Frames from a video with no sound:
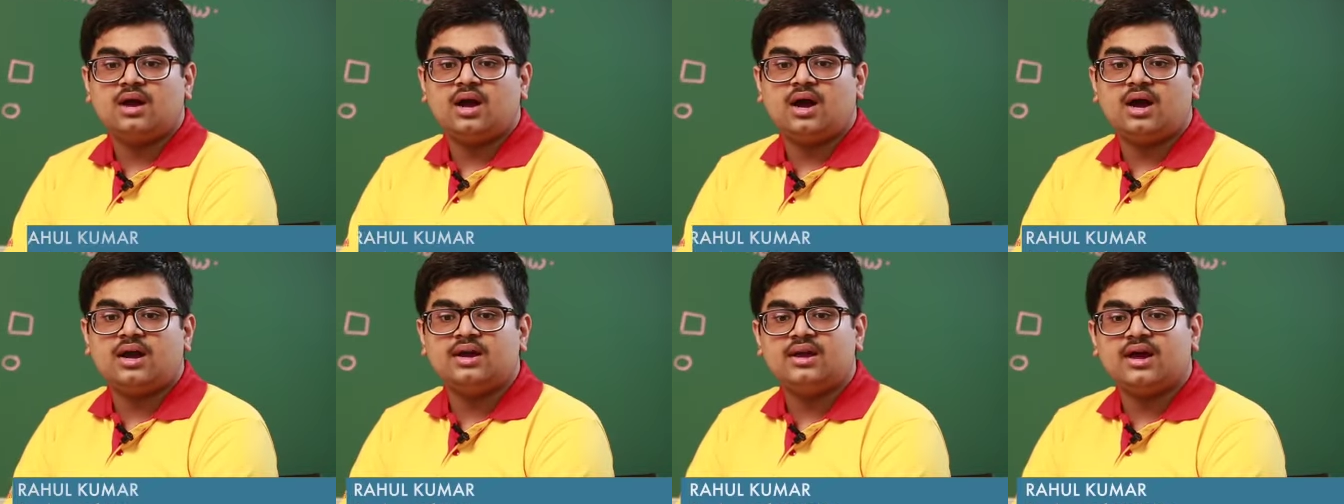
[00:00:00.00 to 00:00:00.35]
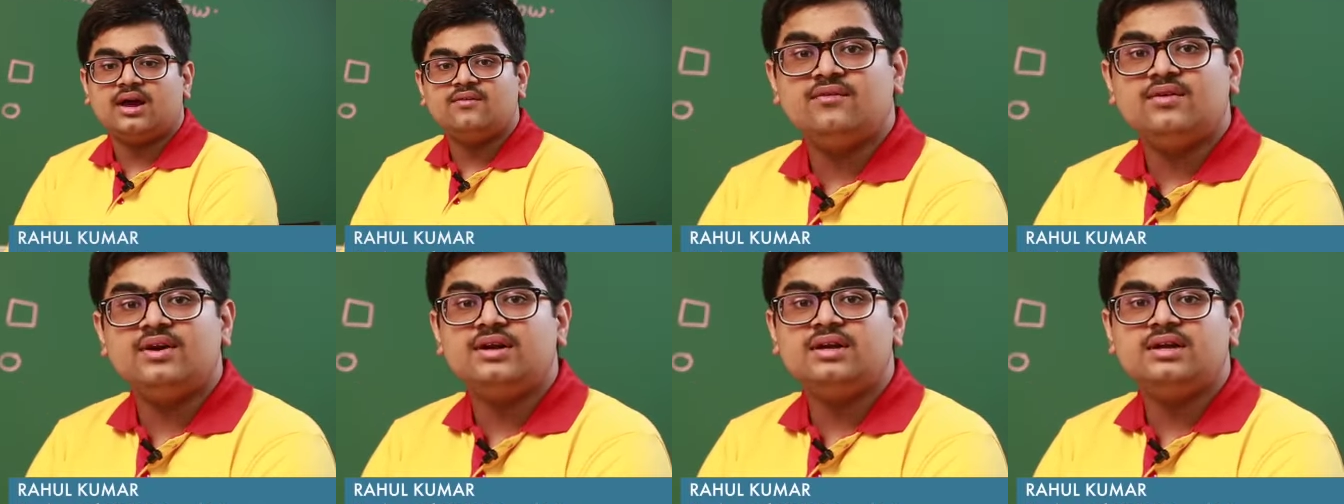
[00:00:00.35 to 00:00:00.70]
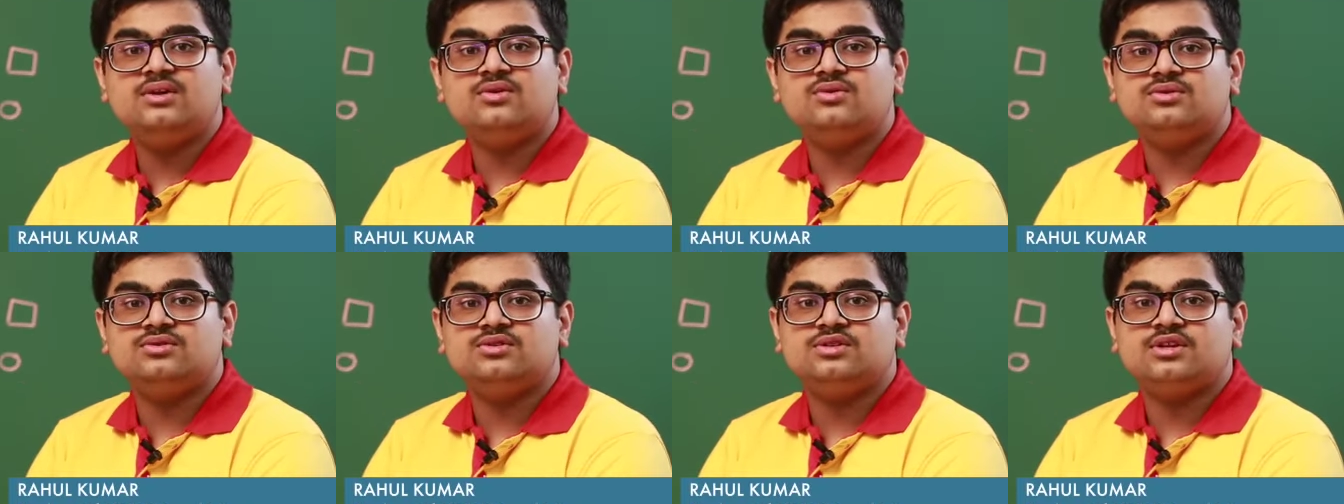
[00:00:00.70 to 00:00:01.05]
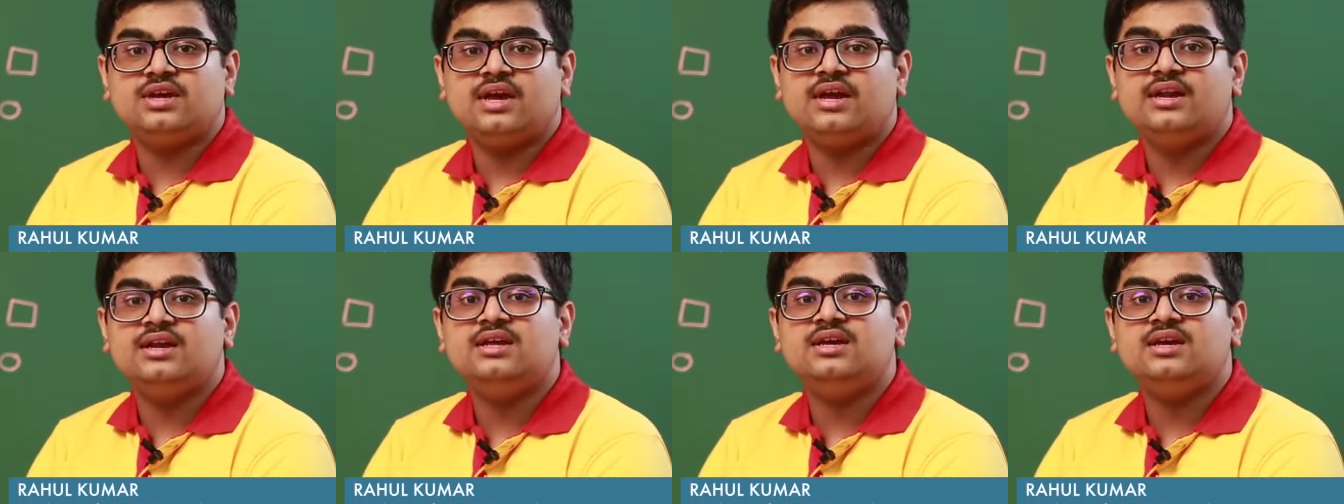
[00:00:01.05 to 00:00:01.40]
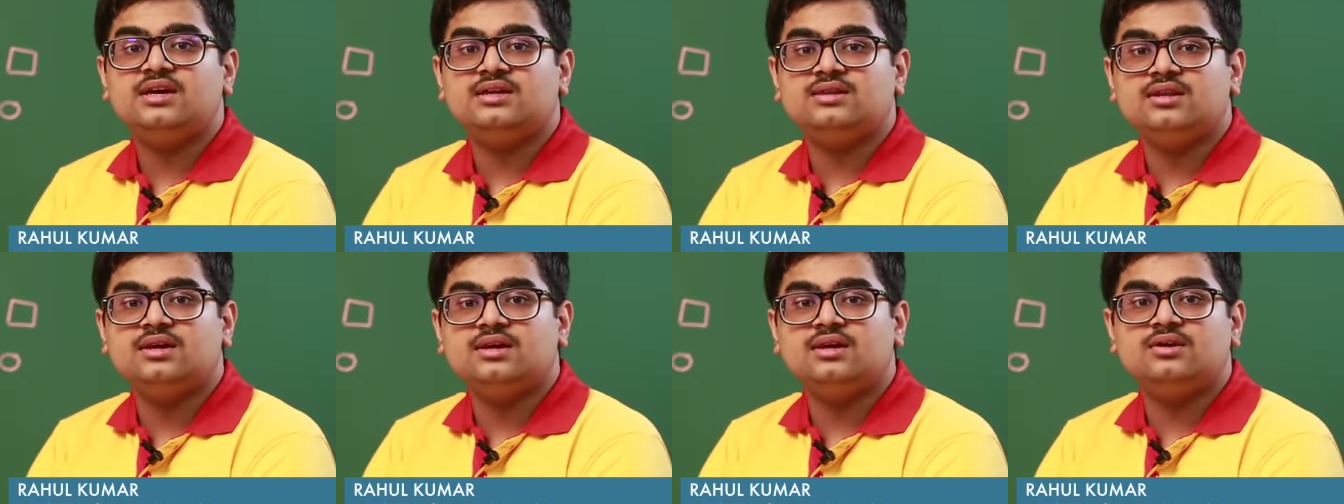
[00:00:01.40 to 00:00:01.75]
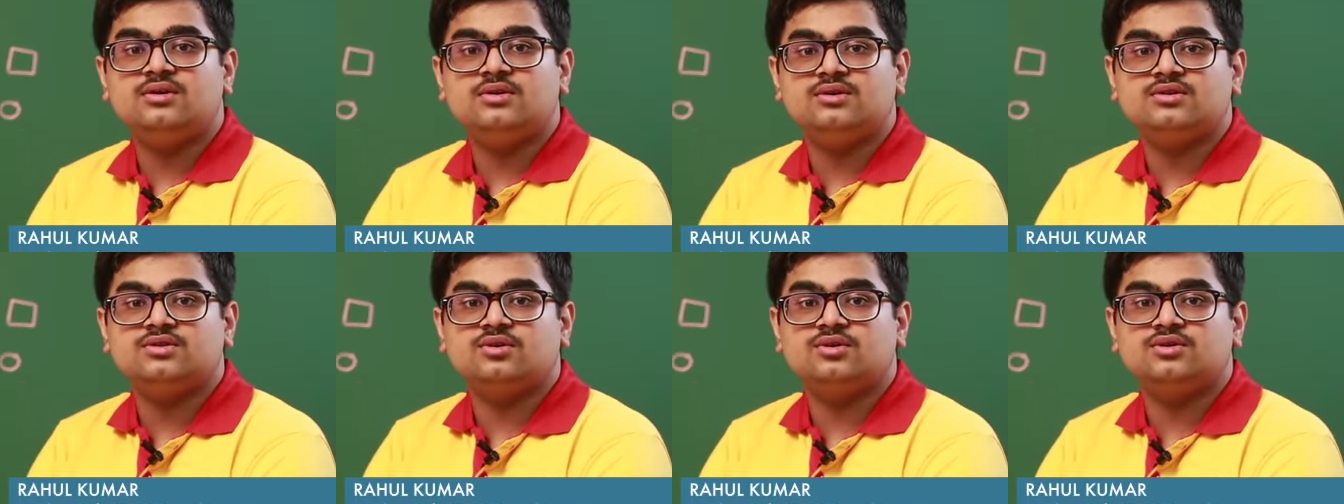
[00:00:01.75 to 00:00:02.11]
I haven't used any other
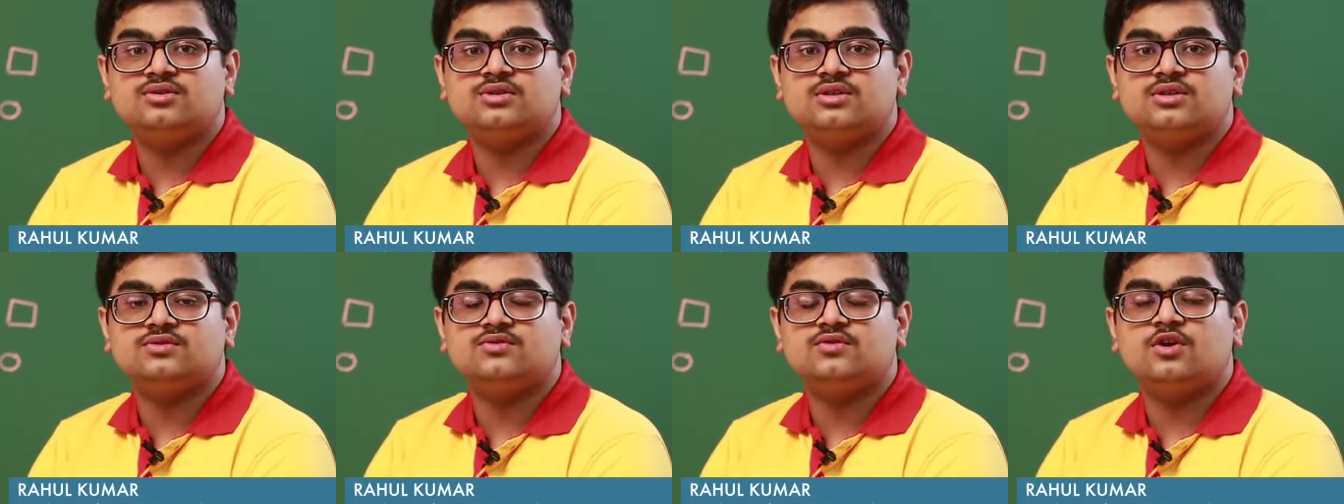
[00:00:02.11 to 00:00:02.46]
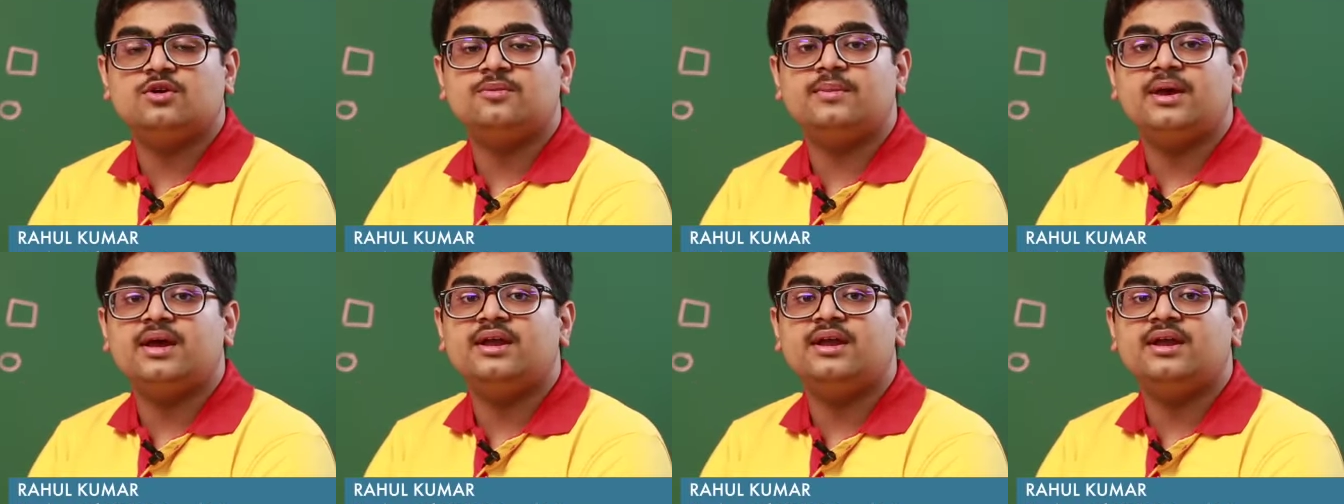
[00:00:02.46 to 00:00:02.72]
resources from